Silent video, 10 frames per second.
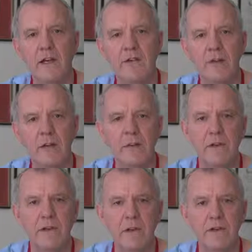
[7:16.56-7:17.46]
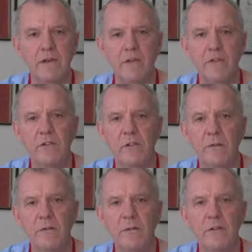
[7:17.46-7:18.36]
segmentation of
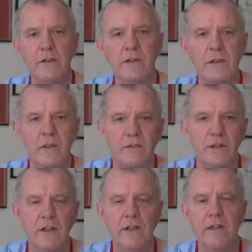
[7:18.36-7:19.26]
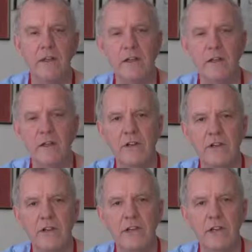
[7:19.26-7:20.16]
tumours within the liver and
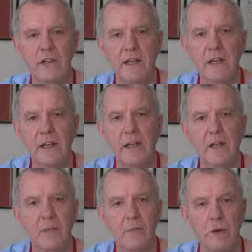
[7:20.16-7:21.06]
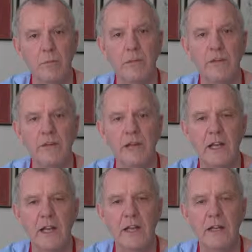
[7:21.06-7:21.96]
eventually the kidney and probably the
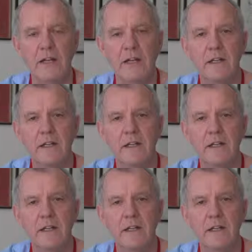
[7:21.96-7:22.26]
lung.